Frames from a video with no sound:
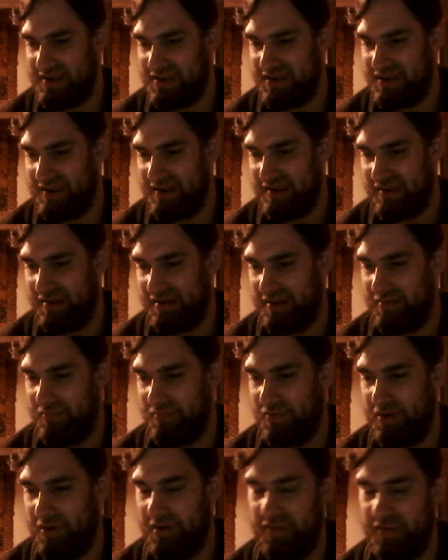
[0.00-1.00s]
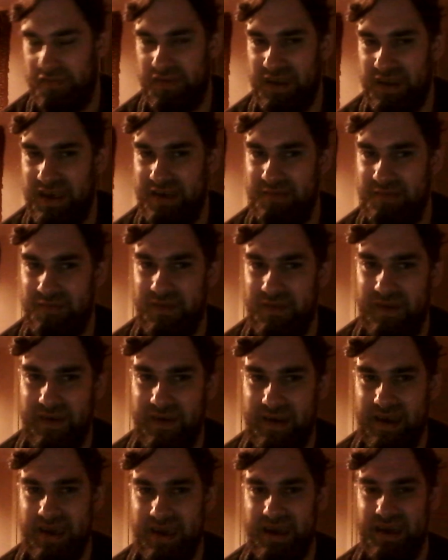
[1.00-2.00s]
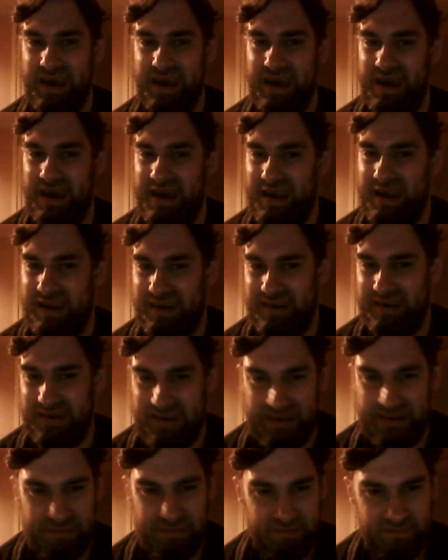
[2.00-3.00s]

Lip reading: She's like one of them, and